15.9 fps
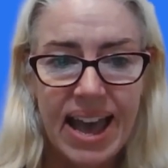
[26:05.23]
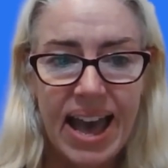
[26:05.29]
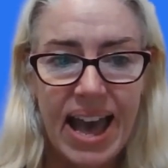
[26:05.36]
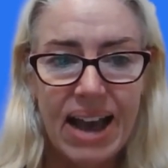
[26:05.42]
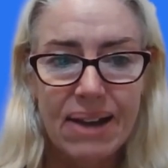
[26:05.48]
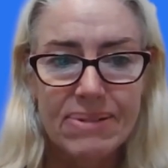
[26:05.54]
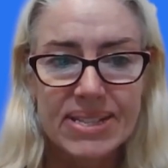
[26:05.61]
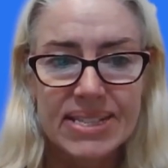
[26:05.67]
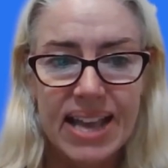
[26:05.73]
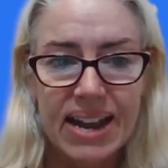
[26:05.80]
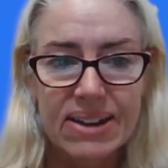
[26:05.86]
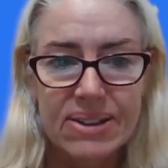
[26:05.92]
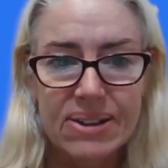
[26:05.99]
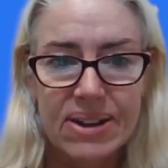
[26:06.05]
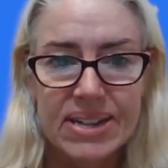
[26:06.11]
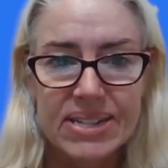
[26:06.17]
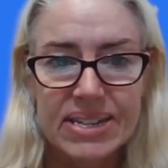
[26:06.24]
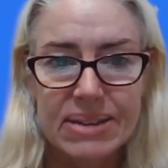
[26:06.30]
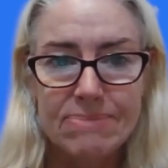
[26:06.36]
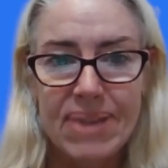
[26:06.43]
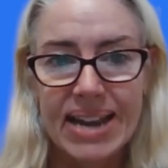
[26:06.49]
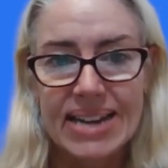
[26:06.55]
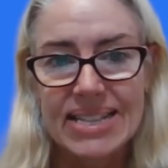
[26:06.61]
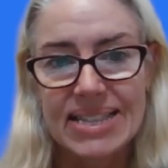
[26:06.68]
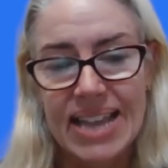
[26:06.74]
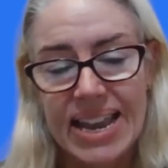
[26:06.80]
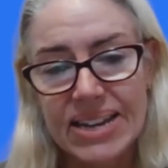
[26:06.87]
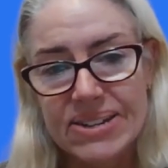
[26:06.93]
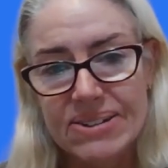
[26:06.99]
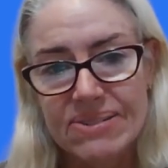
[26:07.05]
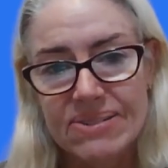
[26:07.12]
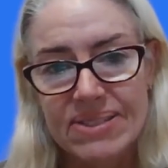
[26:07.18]
How is that going to impact
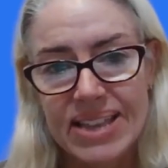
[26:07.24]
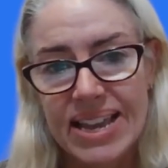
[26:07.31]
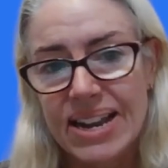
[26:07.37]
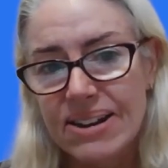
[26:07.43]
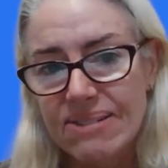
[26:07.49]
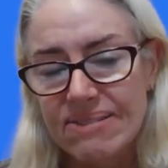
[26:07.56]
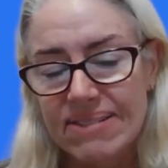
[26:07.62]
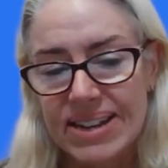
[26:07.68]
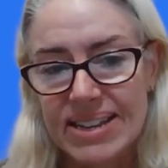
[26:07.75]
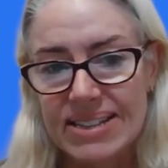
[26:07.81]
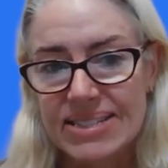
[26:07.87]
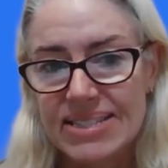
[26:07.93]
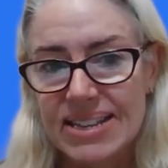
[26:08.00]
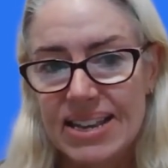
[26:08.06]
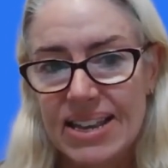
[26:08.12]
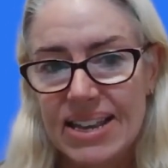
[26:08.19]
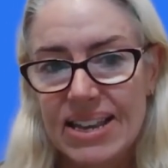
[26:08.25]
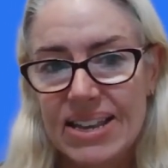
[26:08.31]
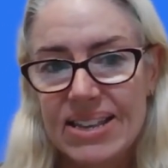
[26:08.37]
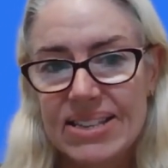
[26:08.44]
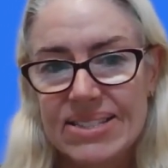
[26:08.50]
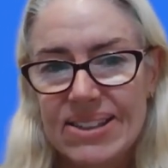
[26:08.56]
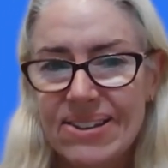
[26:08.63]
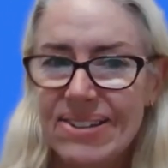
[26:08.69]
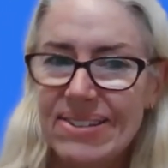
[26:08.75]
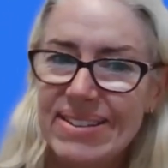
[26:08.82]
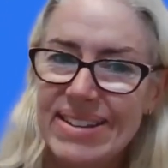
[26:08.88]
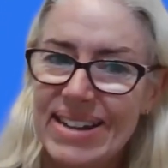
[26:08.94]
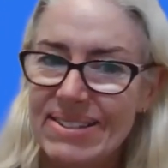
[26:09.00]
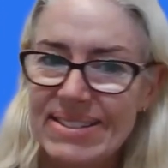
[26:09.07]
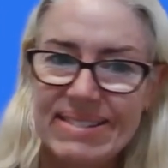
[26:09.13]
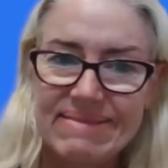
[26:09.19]
later on their careers? So, you
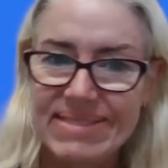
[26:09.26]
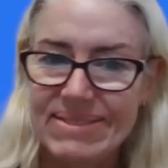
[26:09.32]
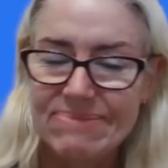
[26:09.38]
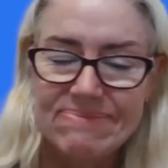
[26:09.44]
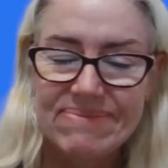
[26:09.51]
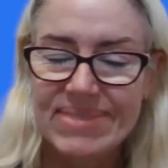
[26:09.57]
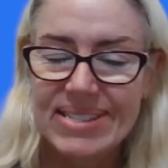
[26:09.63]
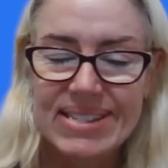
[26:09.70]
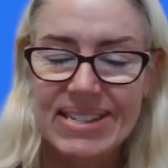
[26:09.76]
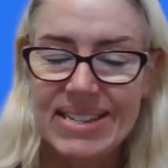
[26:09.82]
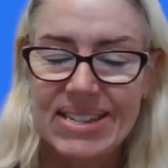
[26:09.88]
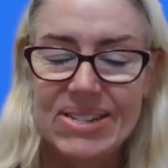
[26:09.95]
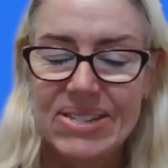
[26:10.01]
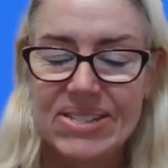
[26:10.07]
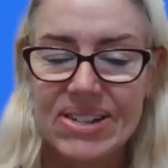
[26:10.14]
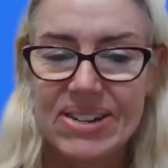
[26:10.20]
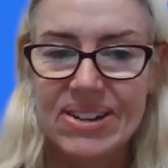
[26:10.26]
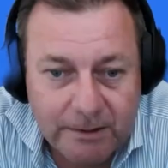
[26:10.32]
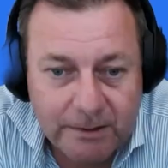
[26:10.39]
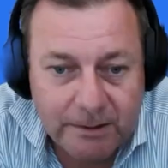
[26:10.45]
know, you just don't know.